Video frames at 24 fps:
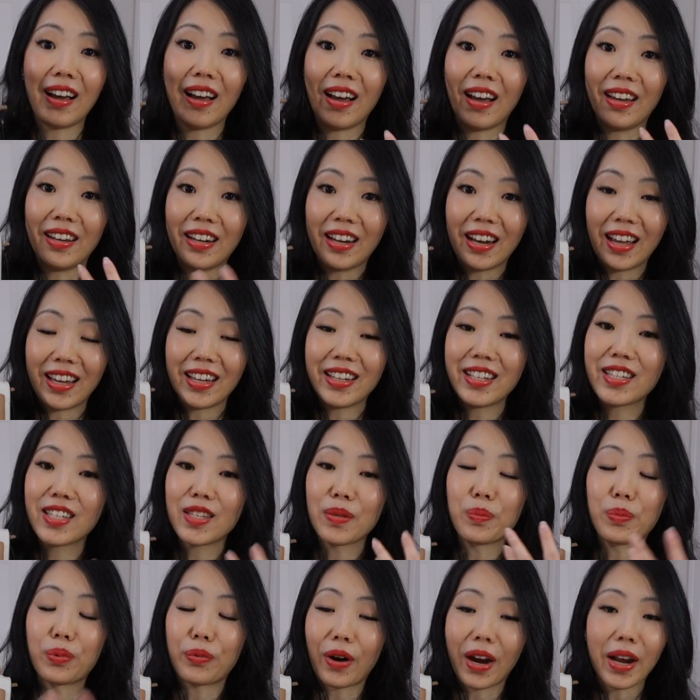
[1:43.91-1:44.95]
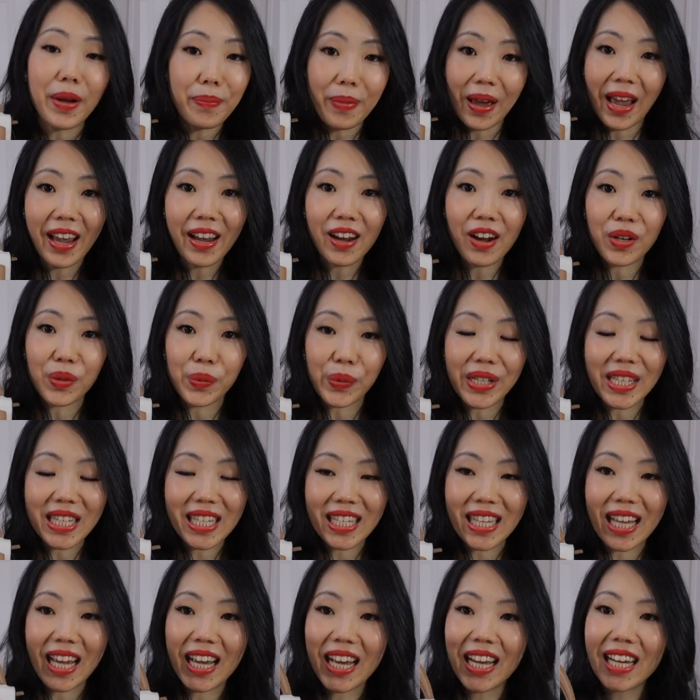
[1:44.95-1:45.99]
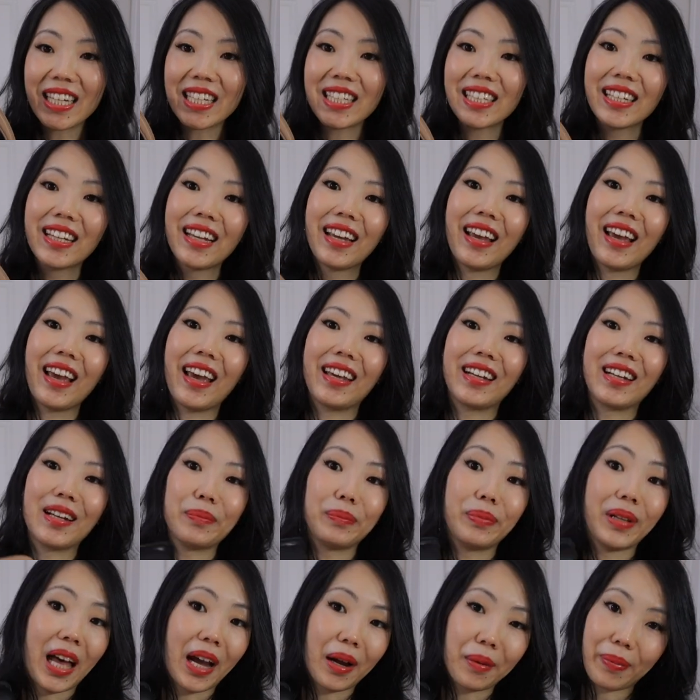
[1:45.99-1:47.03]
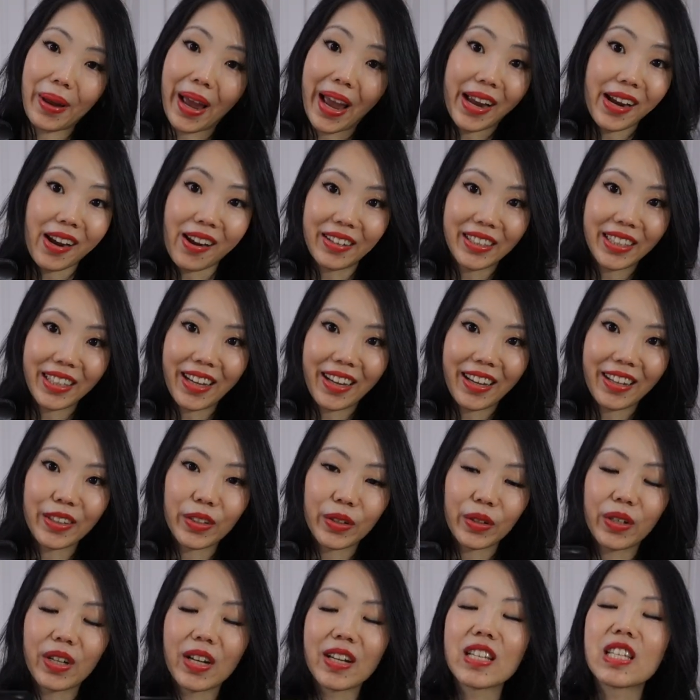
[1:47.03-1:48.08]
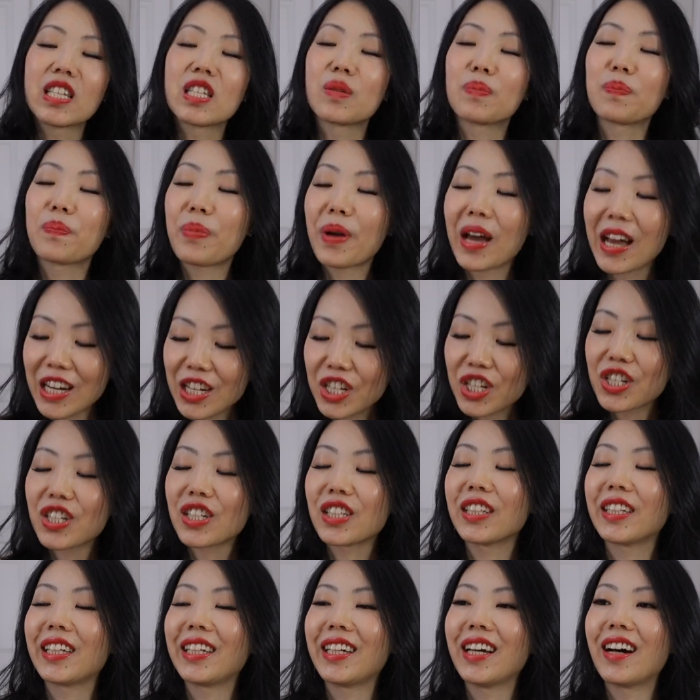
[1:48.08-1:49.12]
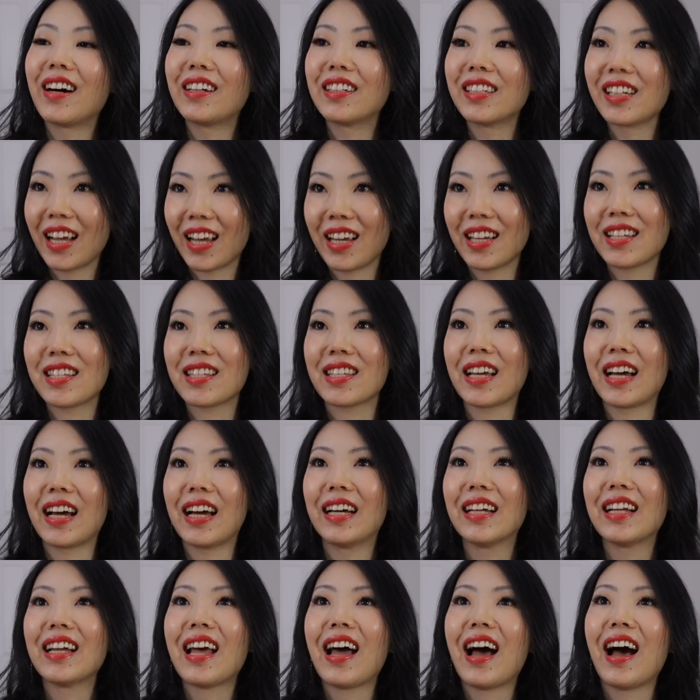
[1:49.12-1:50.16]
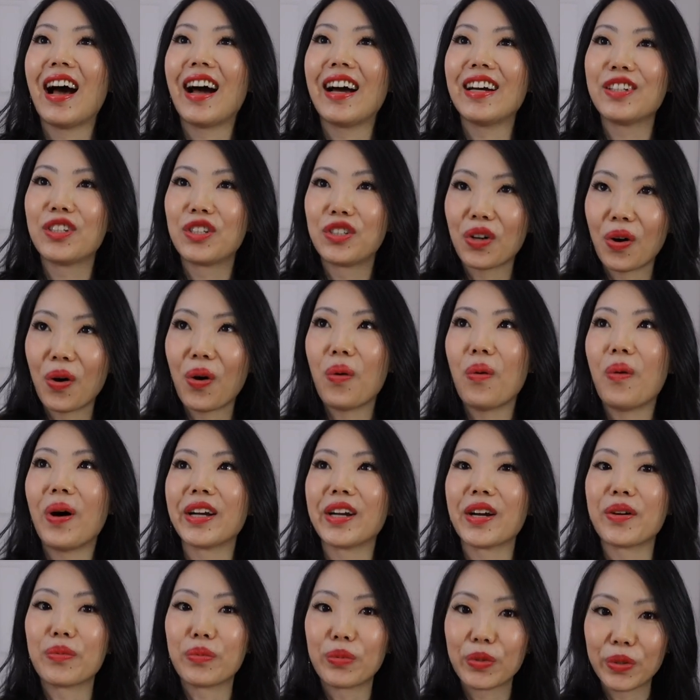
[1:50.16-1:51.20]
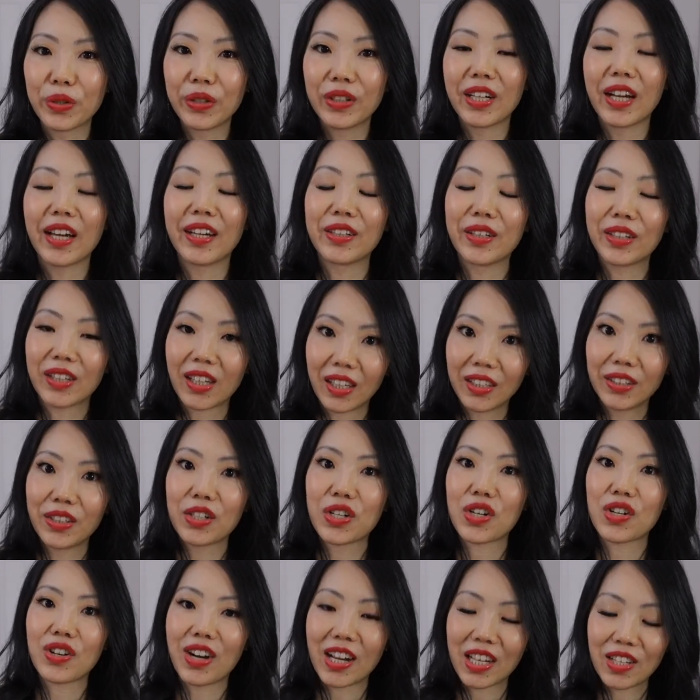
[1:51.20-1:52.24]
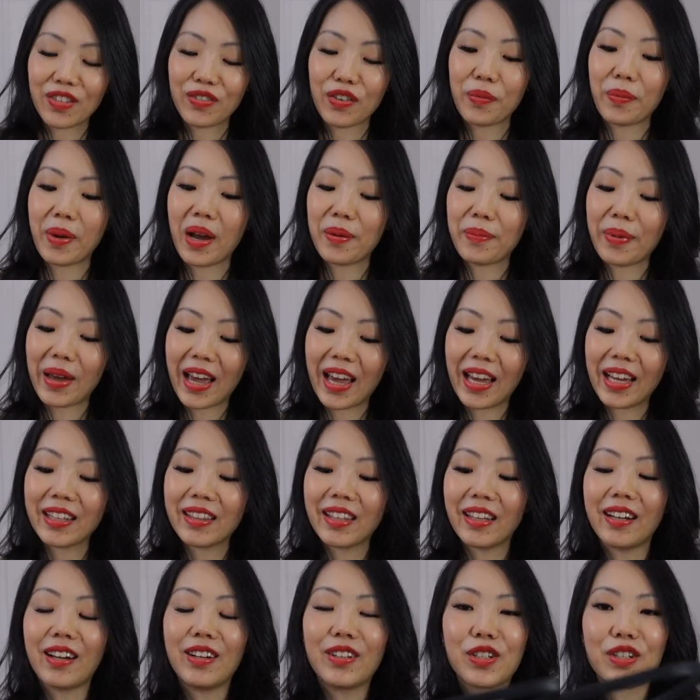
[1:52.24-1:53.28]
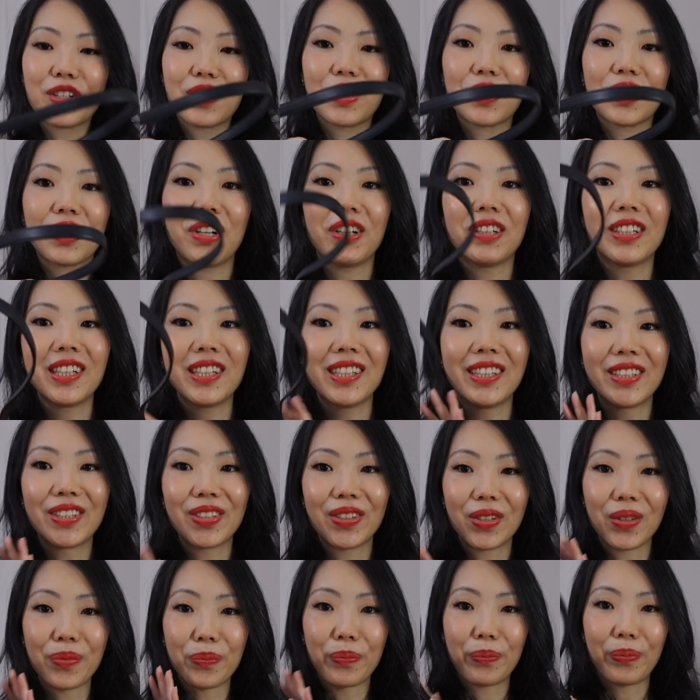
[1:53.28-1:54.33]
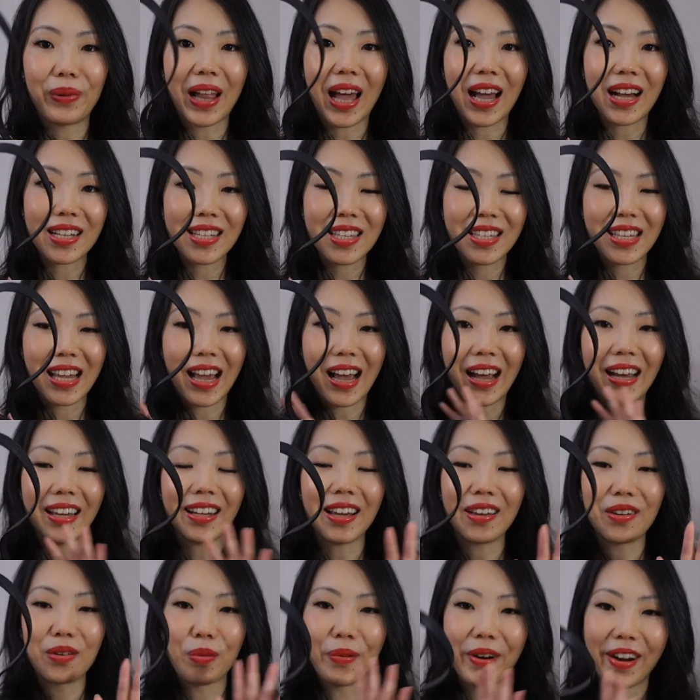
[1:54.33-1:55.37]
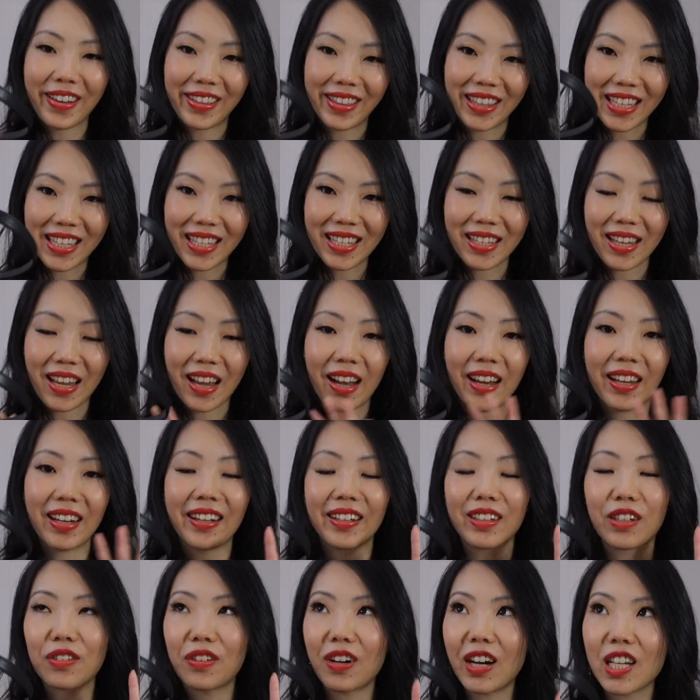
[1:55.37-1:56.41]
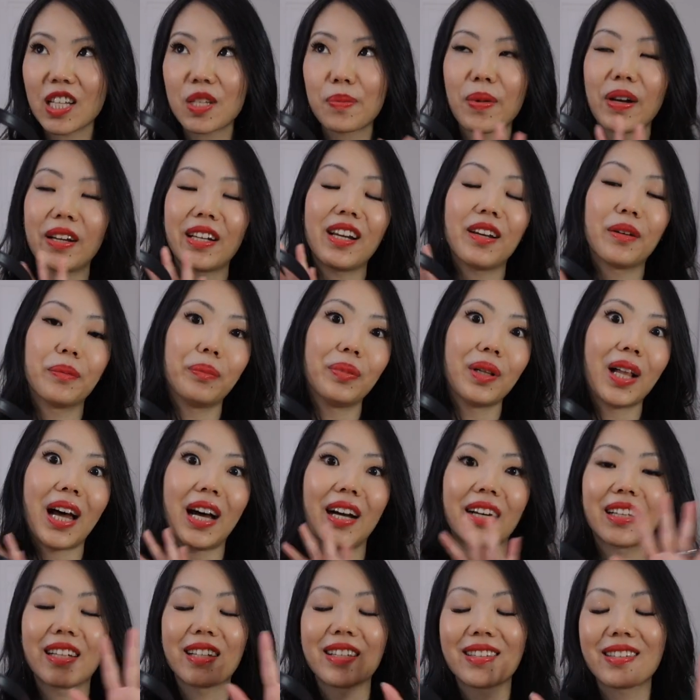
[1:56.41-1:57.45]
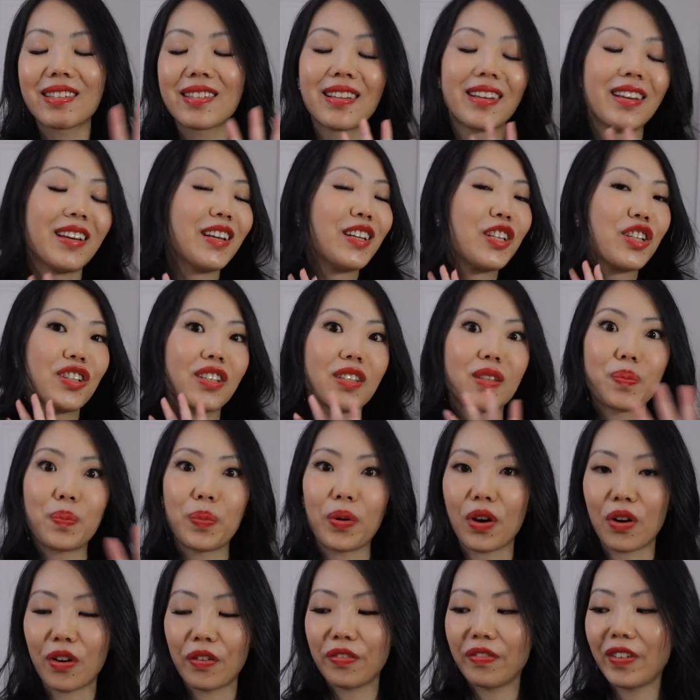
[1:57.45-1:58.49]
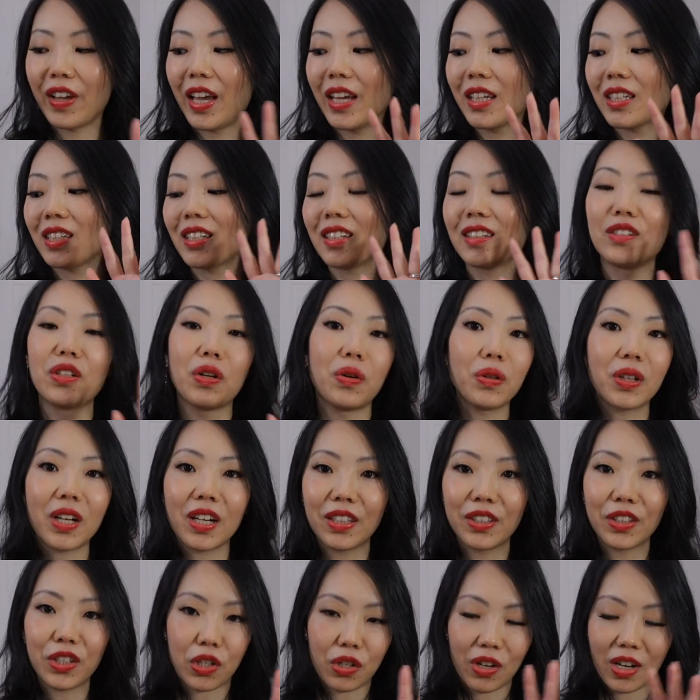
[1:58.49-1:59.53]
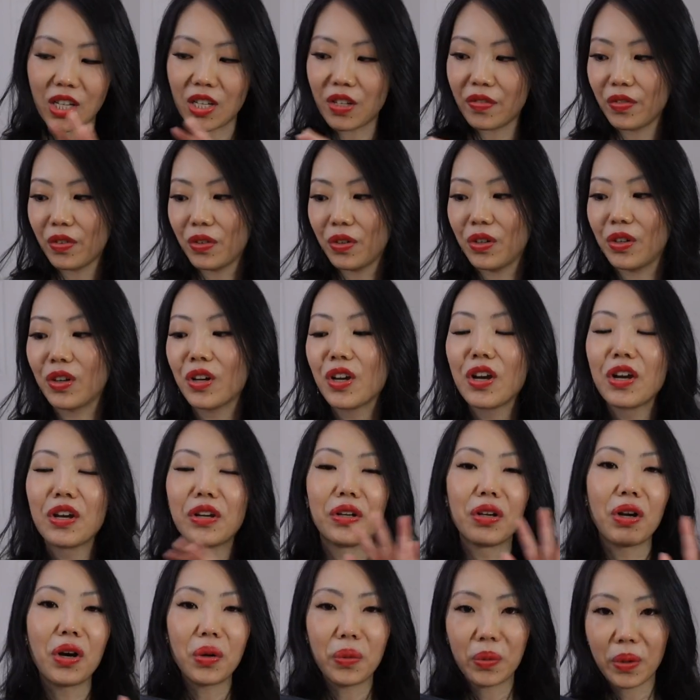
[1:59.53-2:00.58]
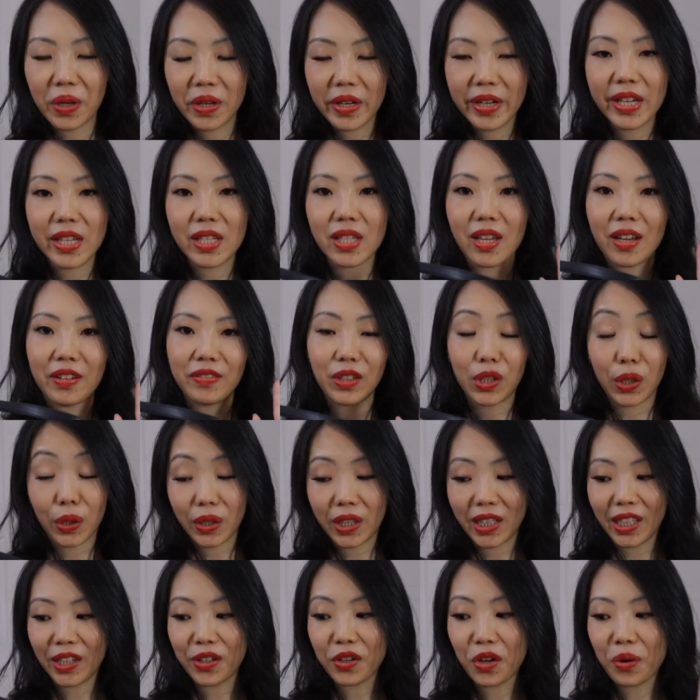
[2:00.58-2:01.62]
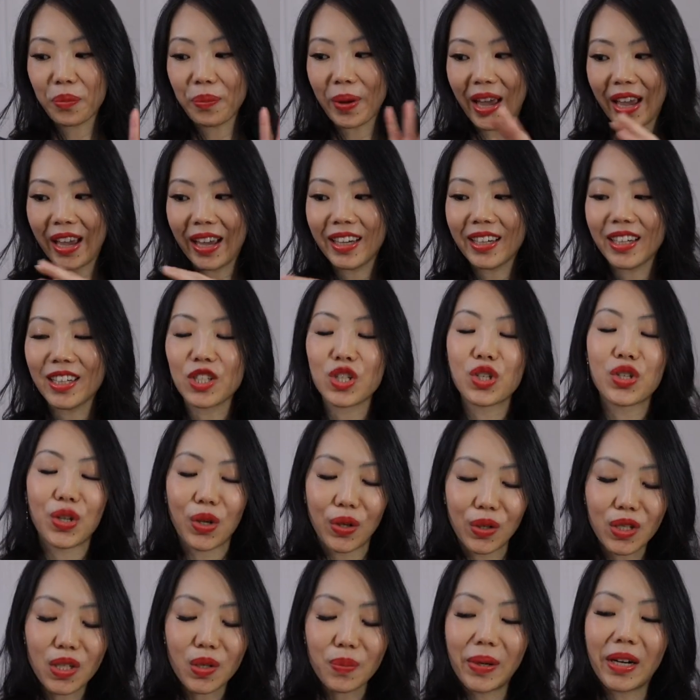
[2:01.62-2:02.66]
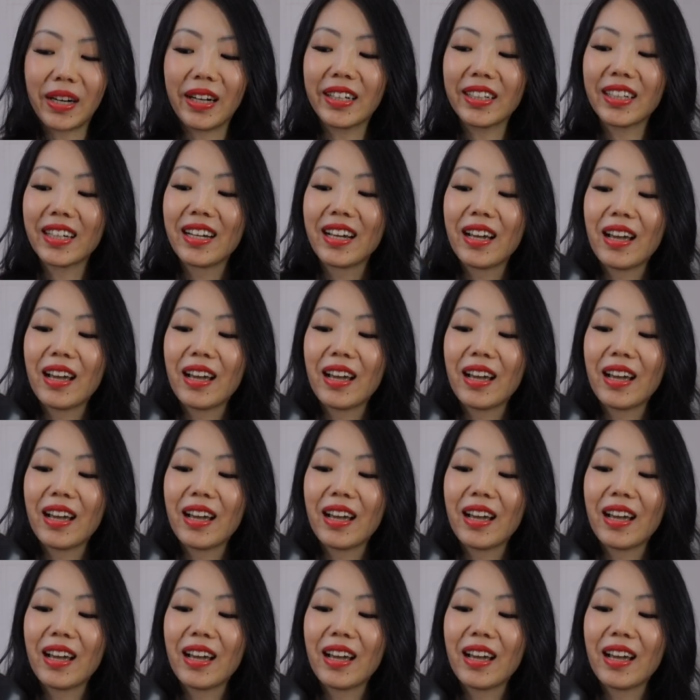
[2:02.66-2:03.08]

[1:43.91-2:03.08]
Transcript: a nice bright bag on one side and a black bag on the other, especially on days that I don't want to ruin and color transfer my bag, then I'll just turn it into the black side and wear this side and crossbody on black is just perfect, no color transfer, no worries of dirtying your bag. It's so smart.